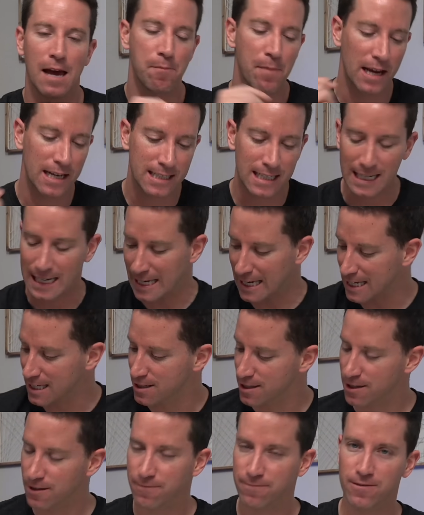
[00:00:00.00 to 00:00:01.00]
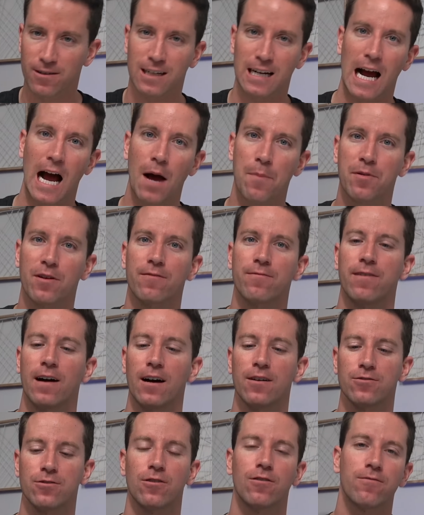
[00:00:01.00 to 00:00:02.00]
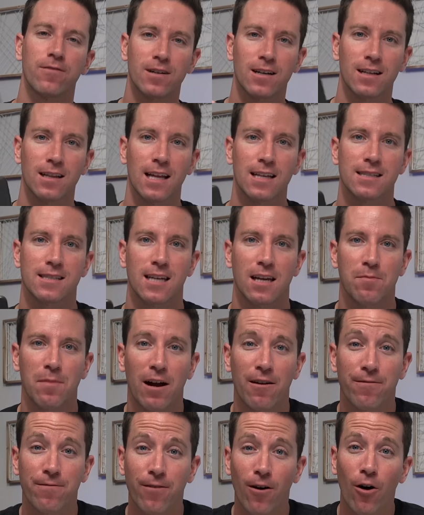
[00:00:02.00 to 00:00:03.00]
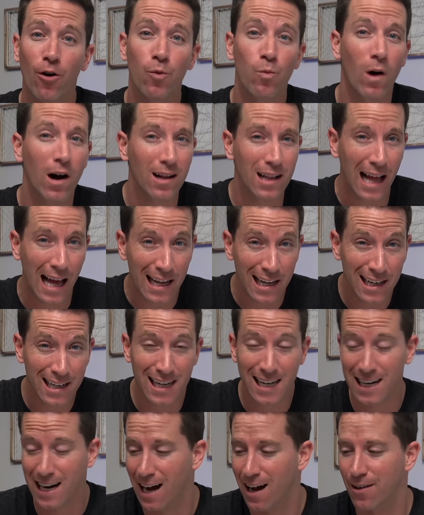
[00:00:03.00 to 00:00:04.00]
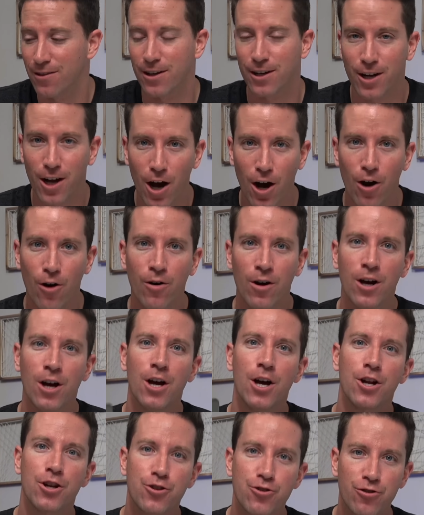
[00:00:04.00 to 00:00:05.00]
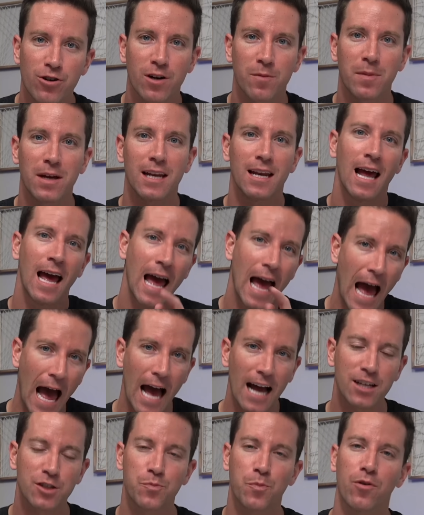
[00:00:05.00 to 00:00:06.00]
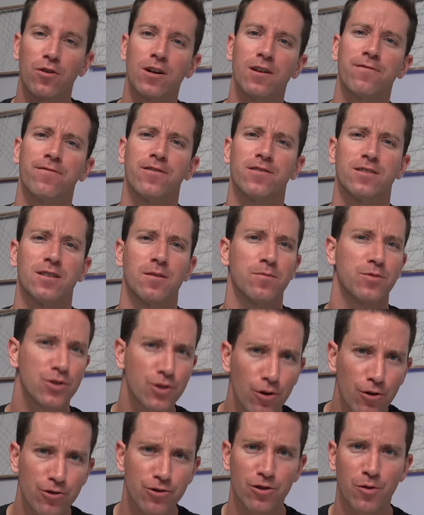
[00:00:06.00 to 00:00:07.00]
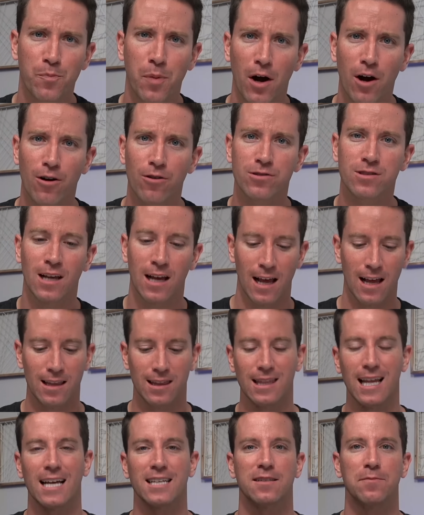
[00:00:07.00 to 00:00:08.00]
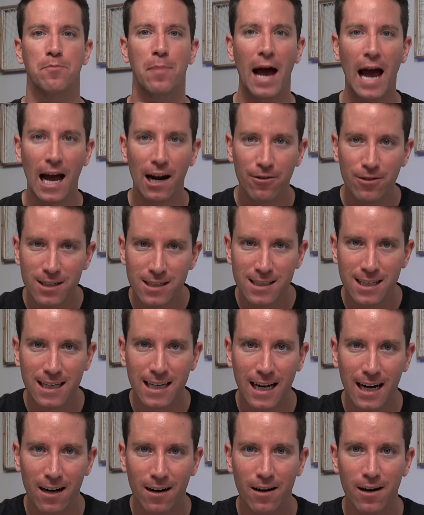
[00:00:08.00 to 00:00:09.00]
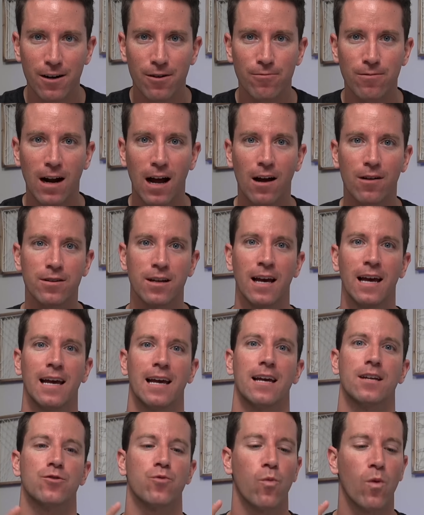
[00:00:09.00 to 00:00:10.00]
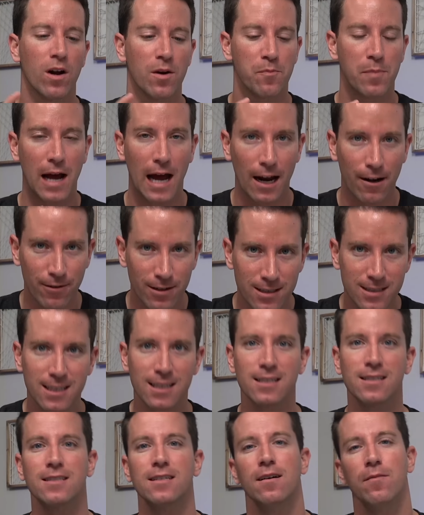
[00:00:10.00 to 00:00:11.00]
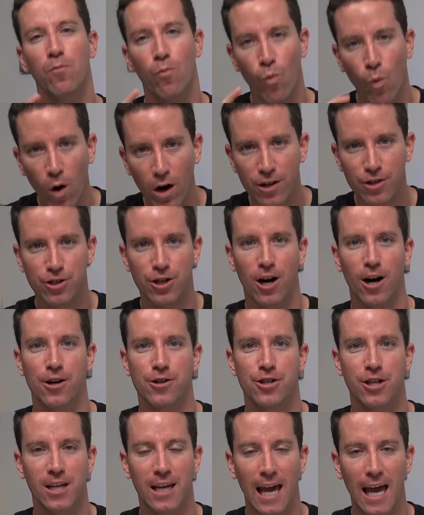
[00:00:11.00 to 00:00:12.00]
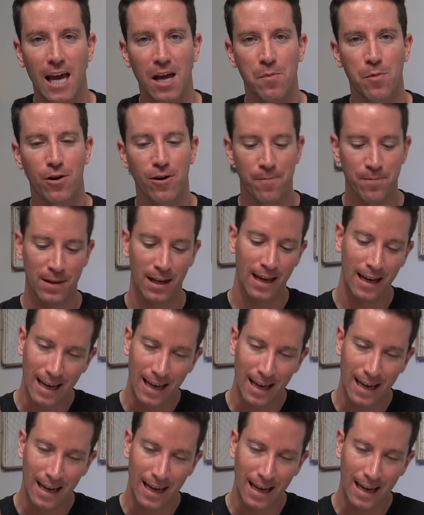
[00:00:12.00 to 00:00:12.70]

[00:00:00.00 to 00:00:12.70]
It makes it easier for copying files over to, let's say, my phone while editing on the go, trimming, exporting for some social posts, less batteries to carry around. It's one battery system, one charging cable.